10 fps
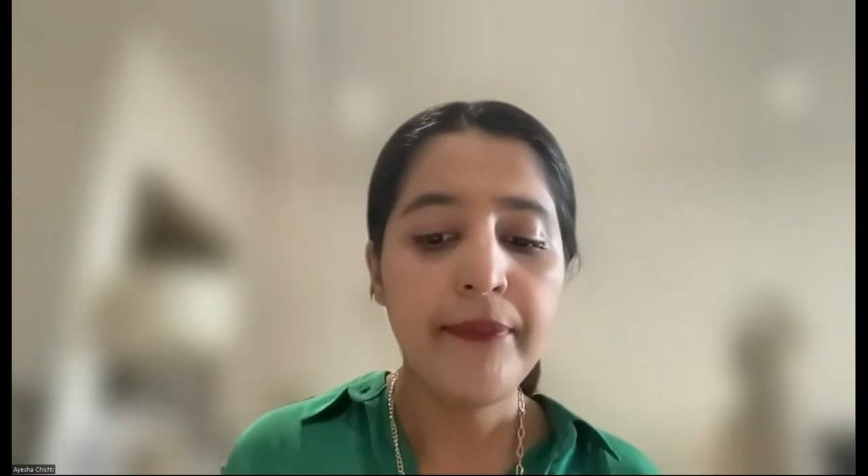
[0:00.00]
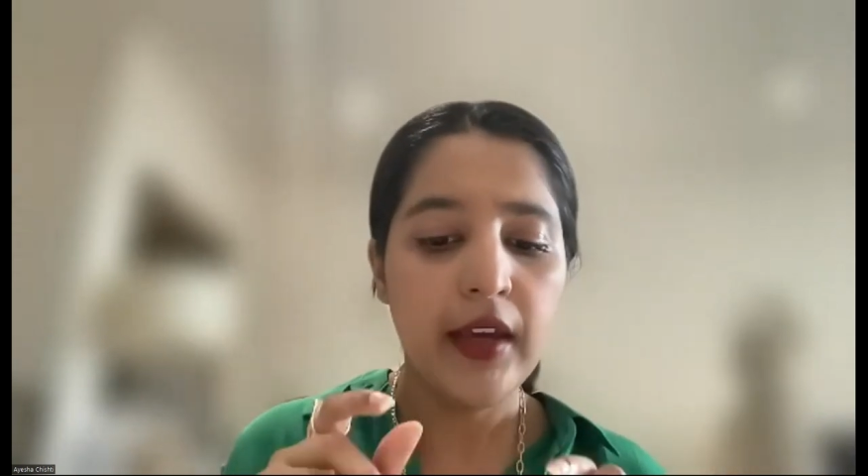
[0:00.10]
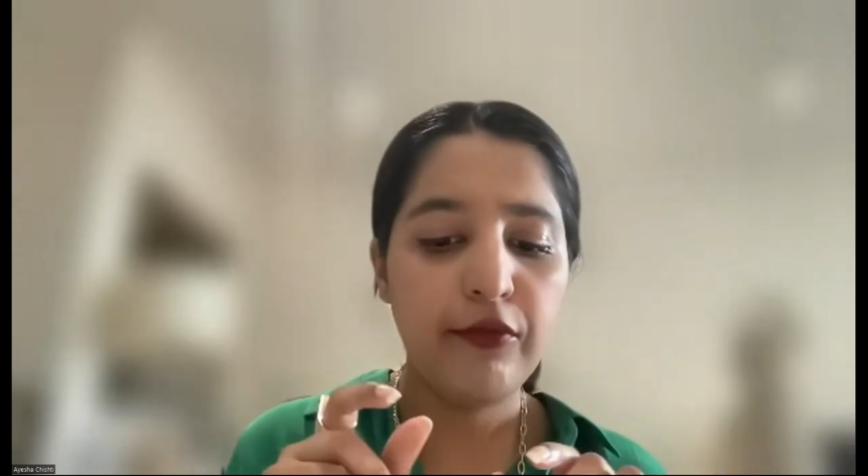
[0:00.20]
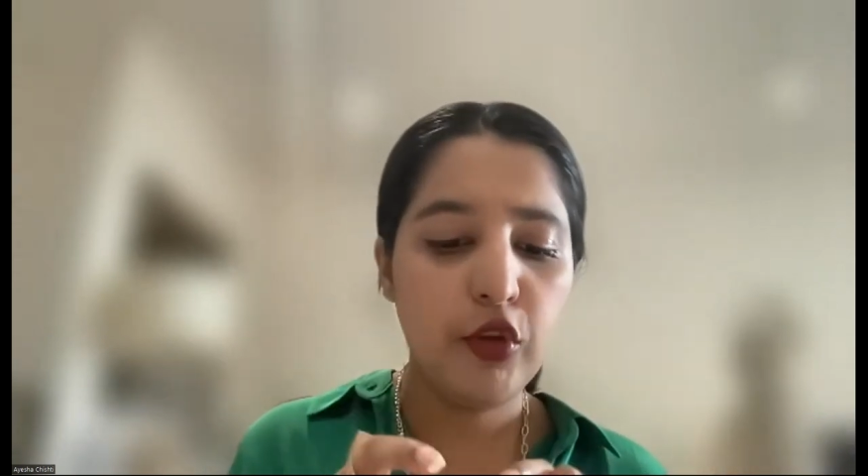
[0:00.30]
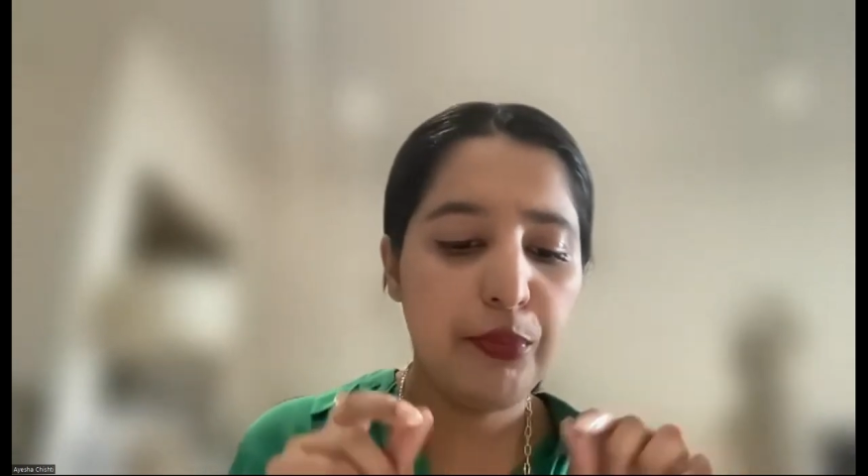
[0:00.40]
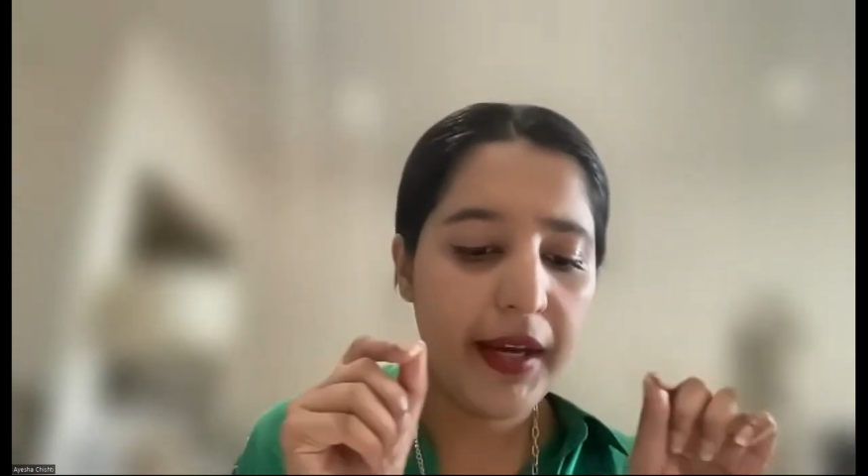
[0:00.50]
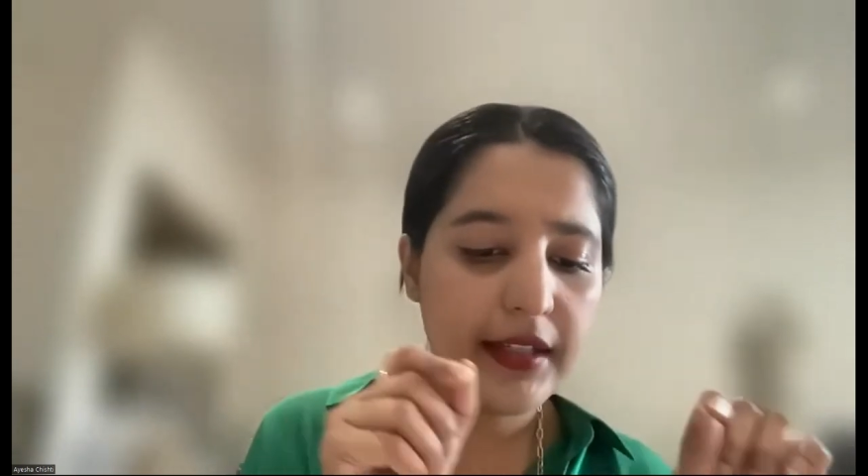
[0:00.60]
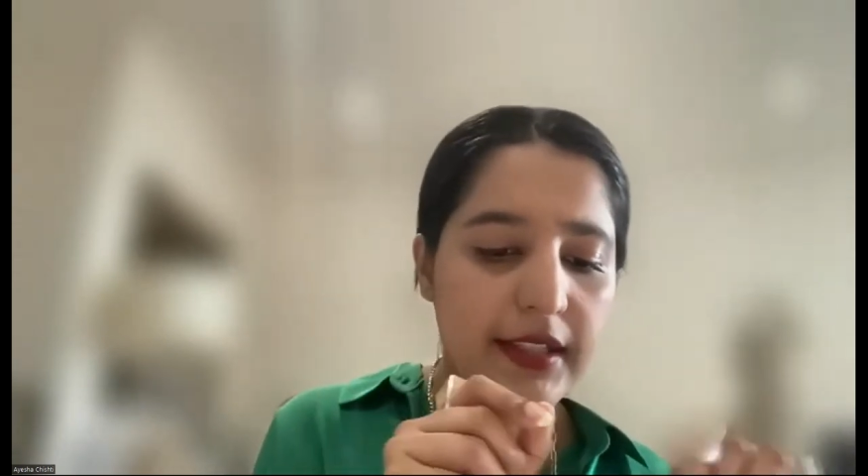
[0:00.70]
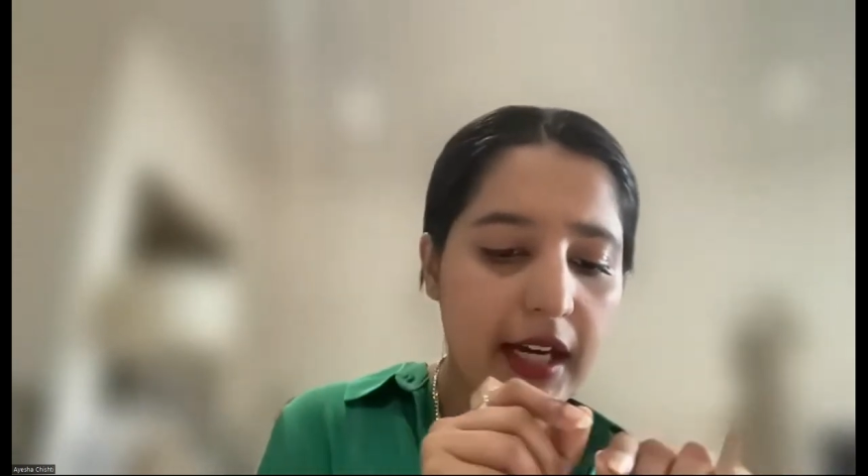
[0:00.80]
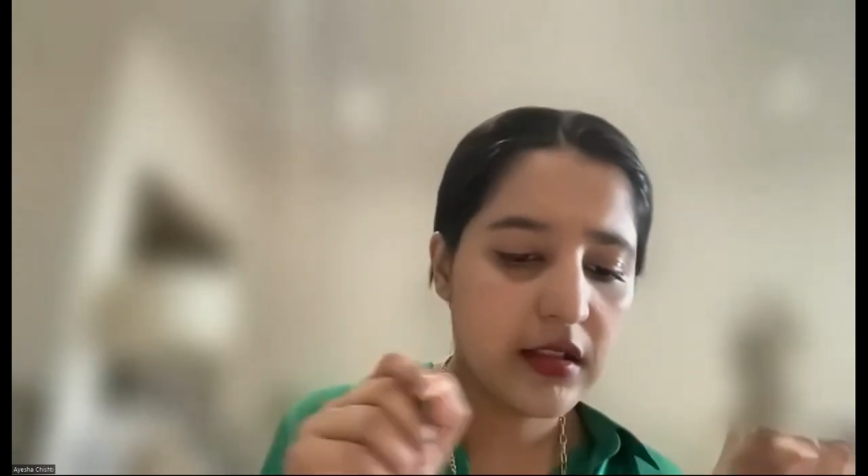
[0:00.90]
if you
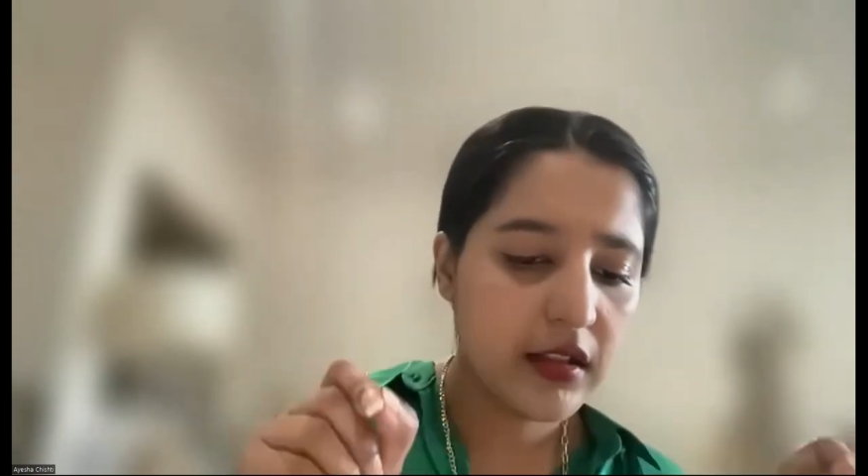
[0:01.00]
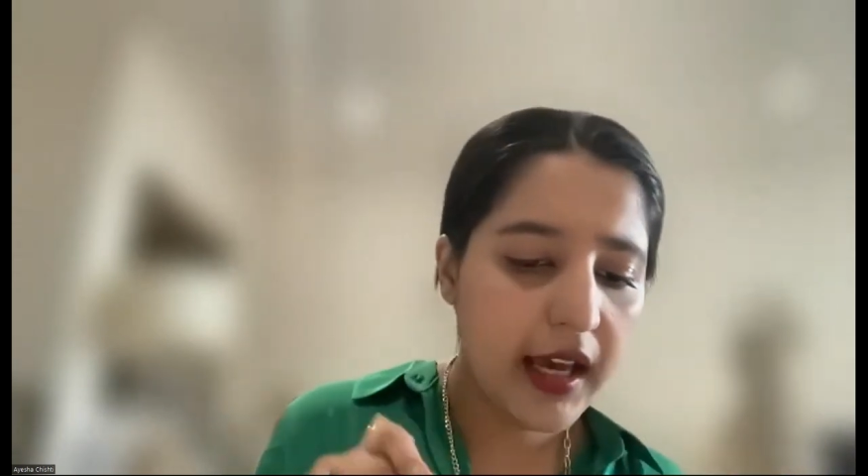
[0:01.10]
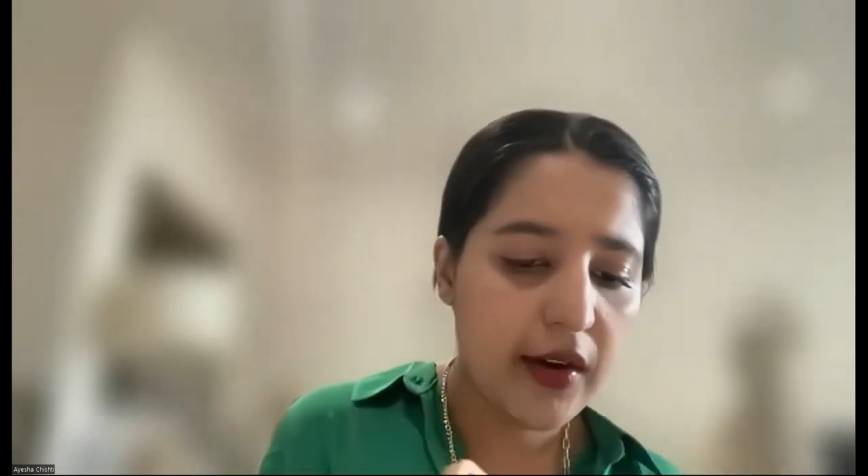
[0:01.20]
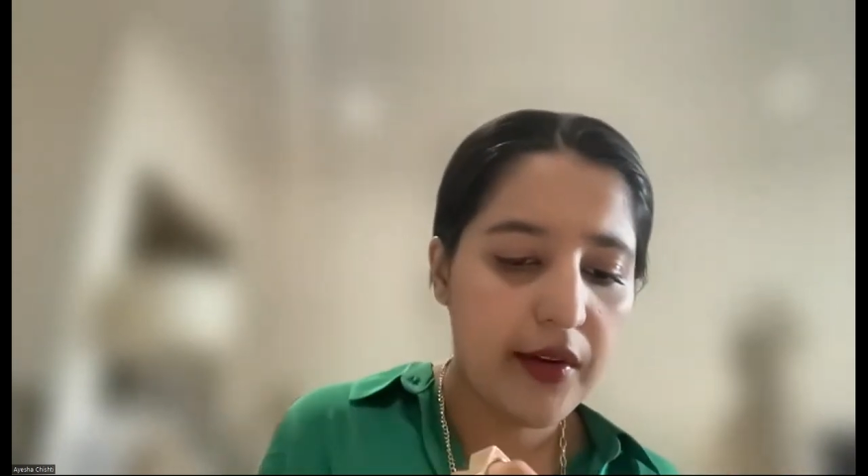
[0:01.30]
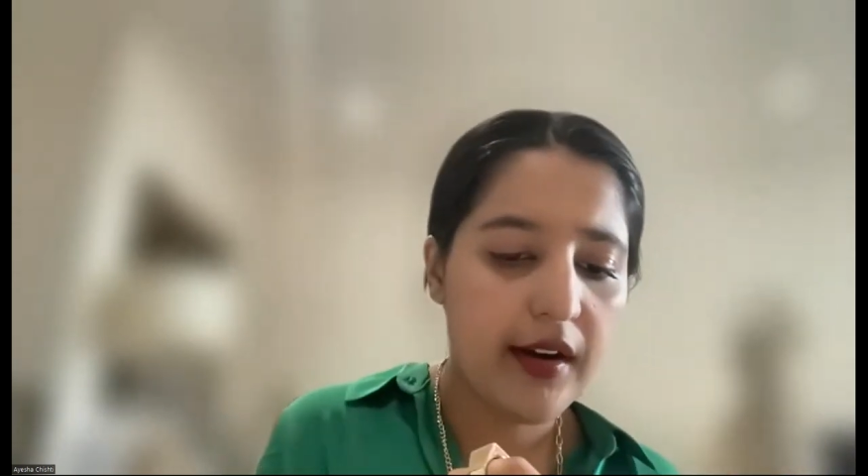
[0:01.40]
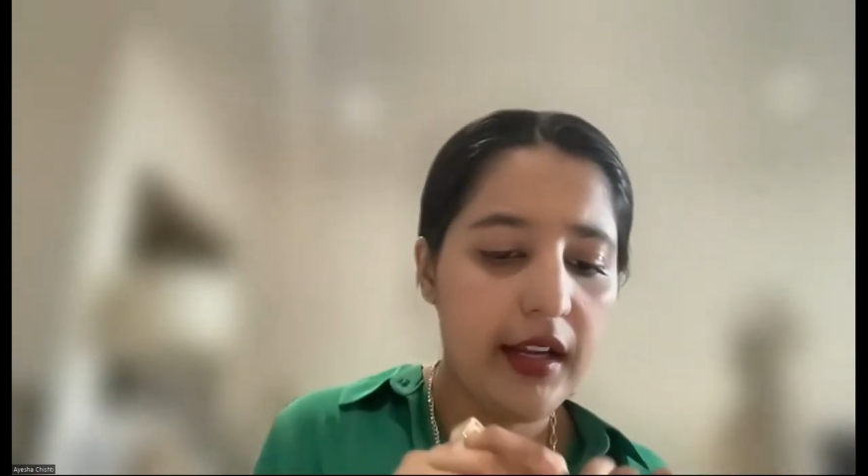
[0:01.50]
paste that error